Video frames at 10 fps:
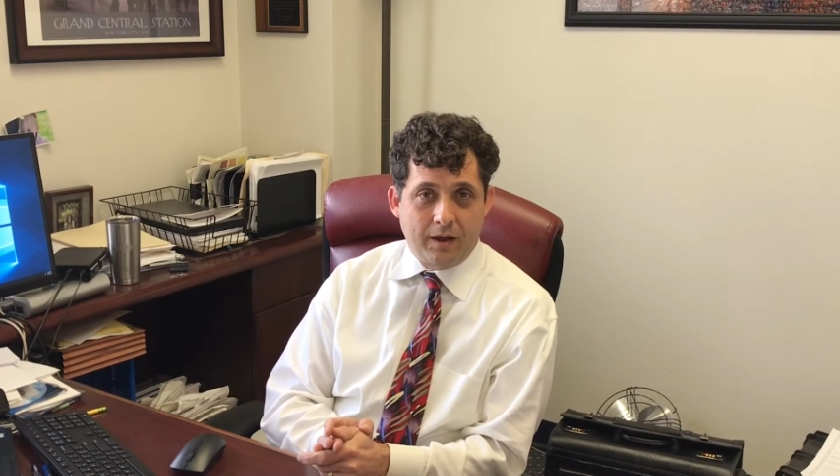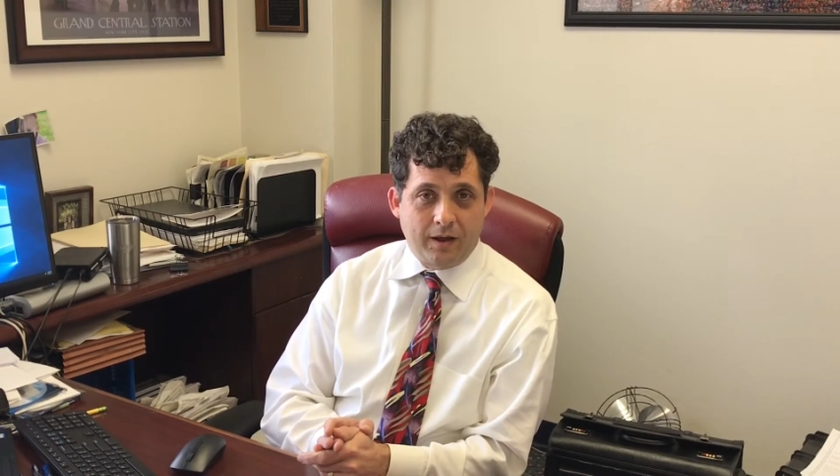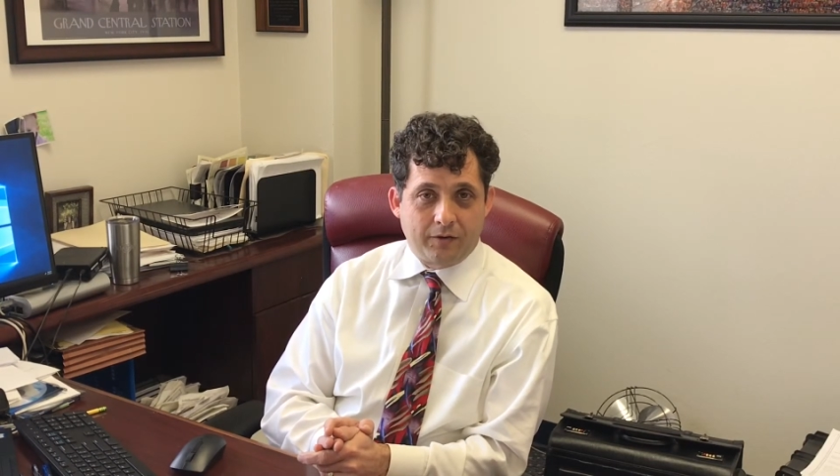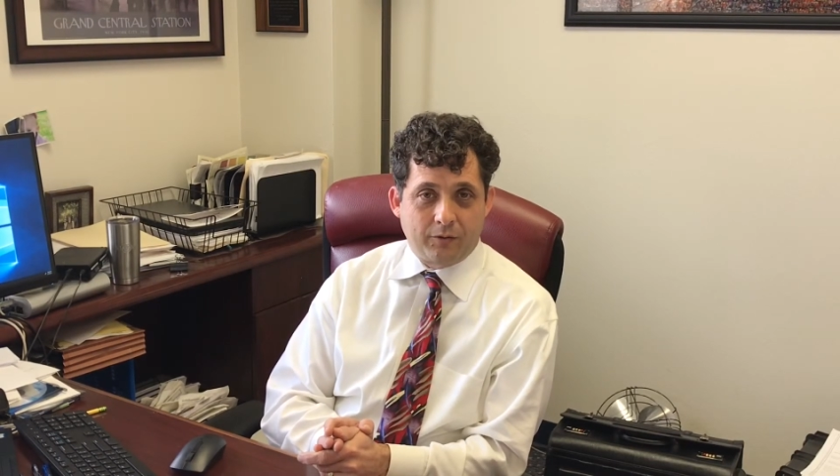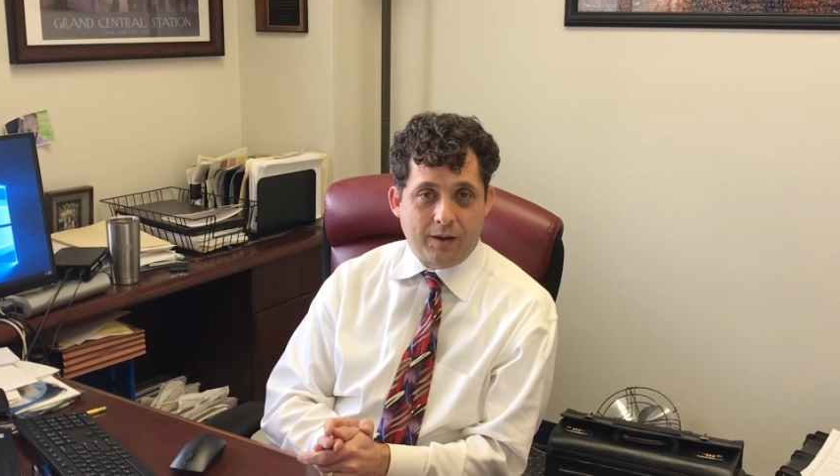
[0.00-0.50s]

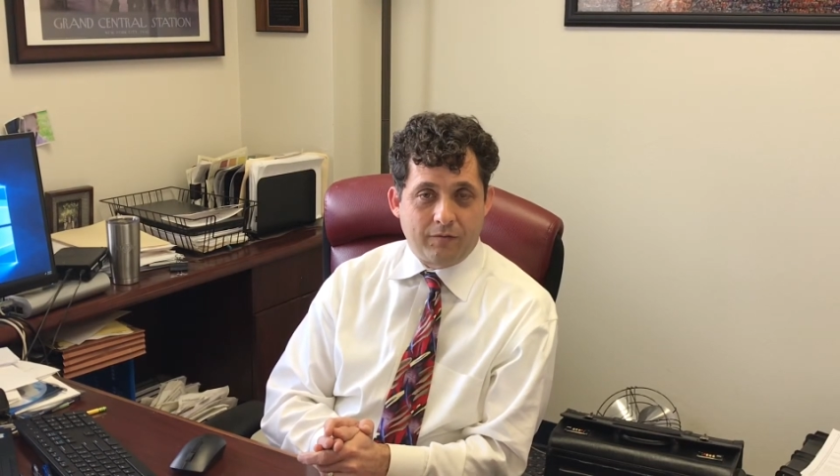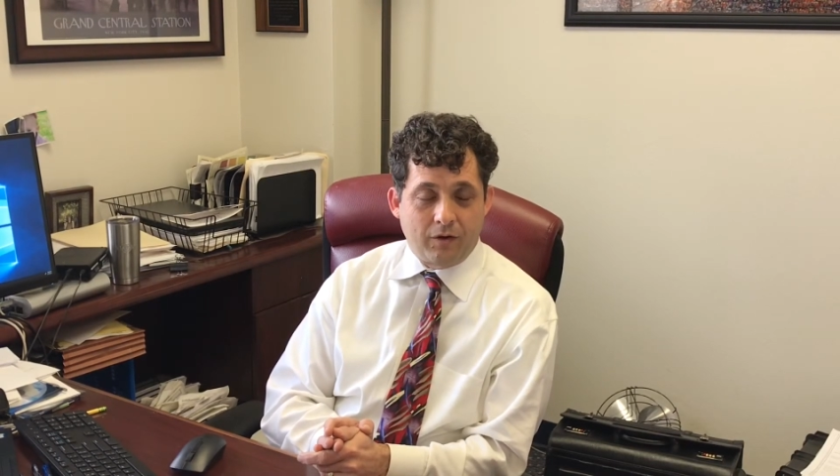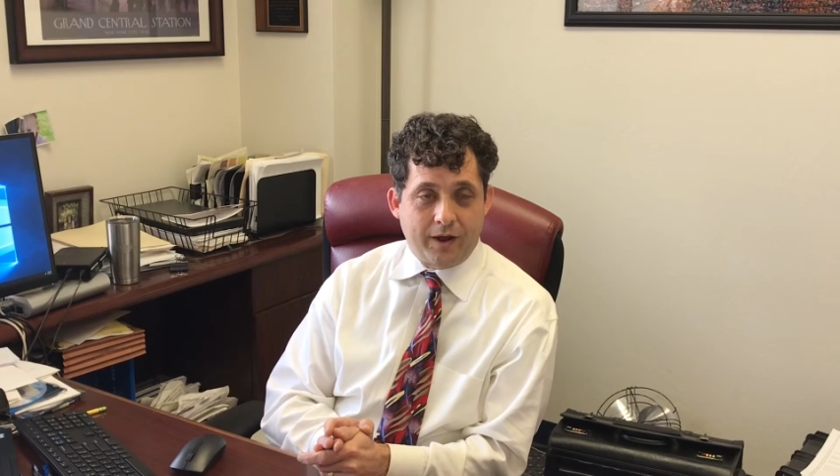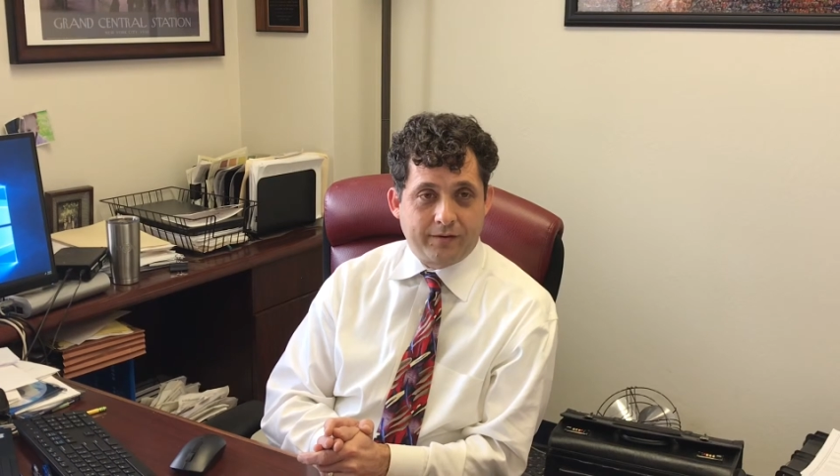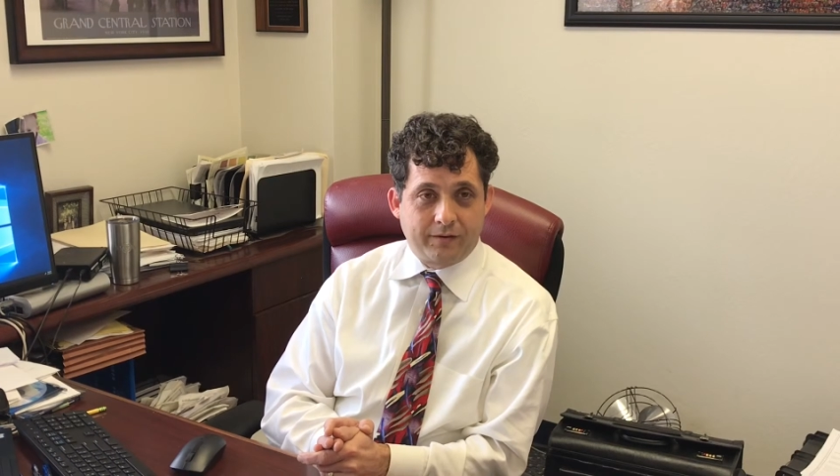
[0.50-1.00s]
Uh, so we have
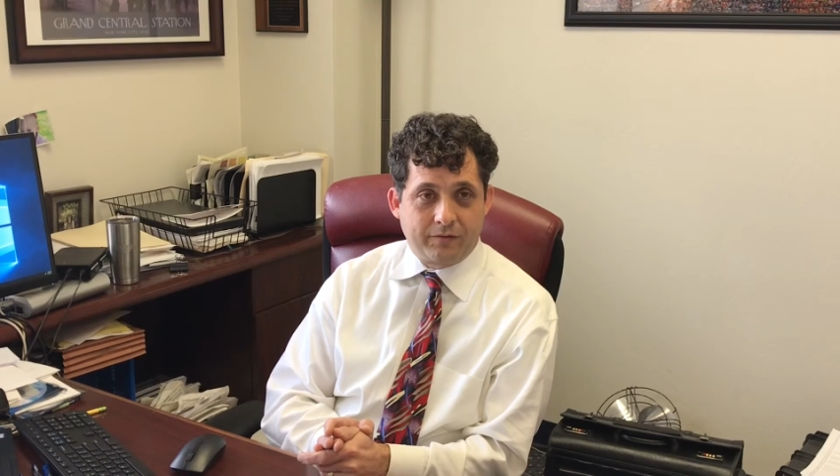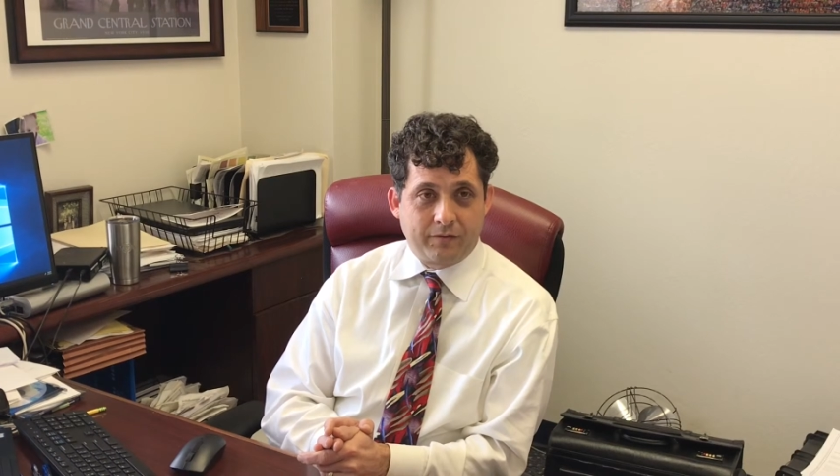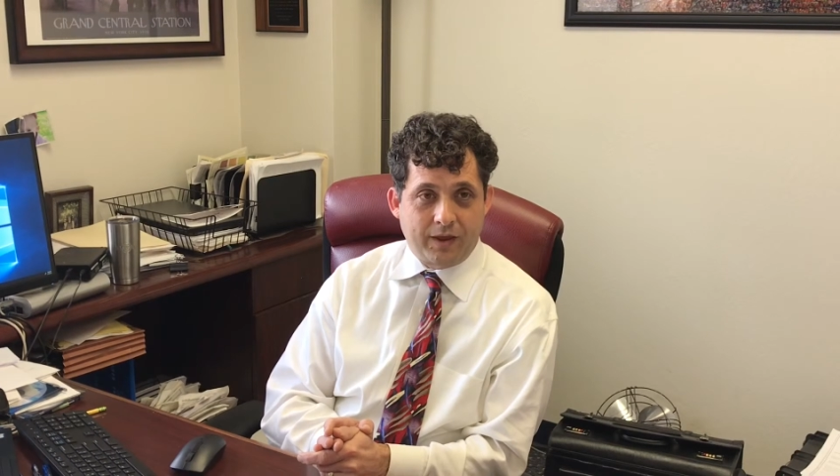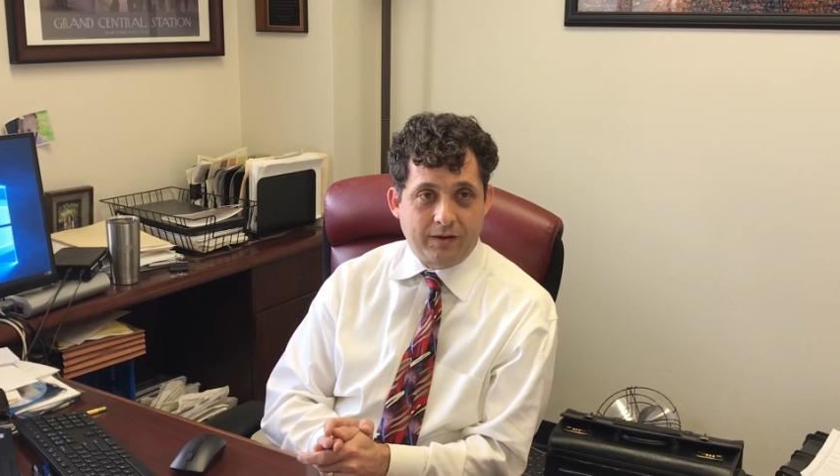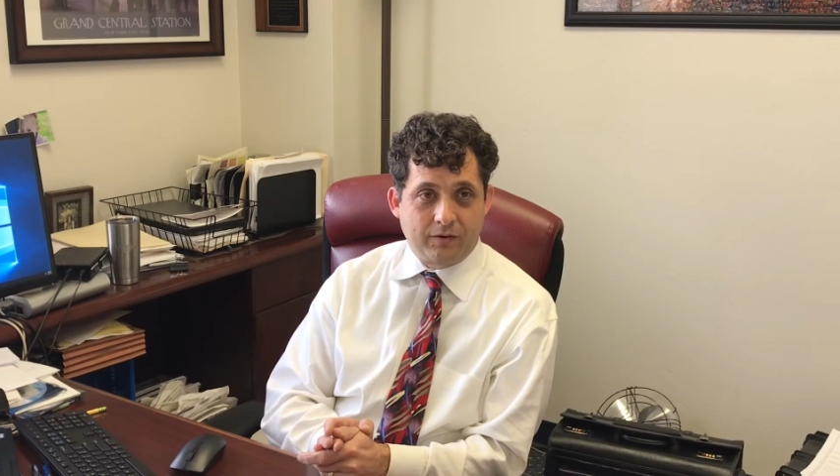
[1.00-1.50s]
lots of
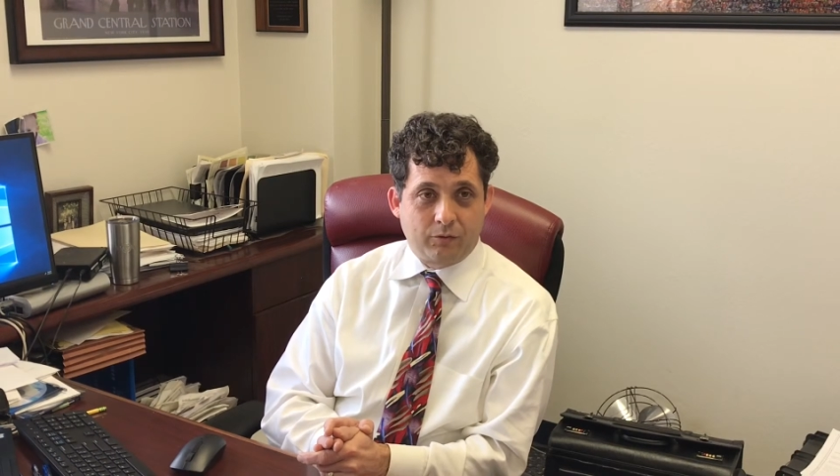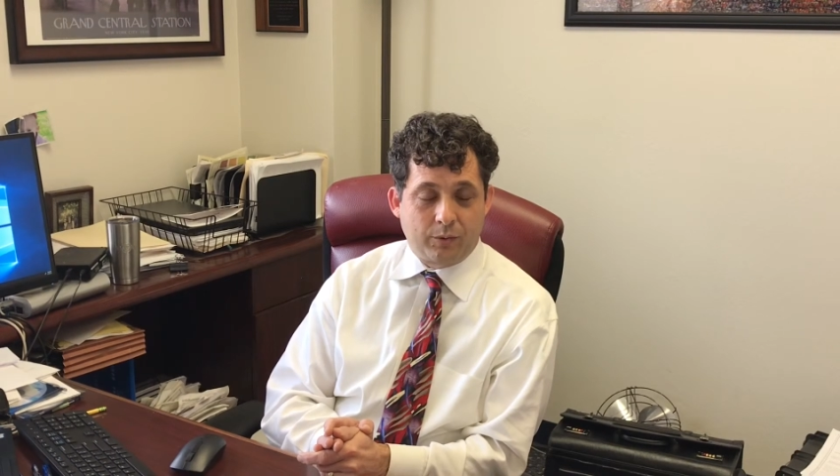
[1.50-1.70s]
cases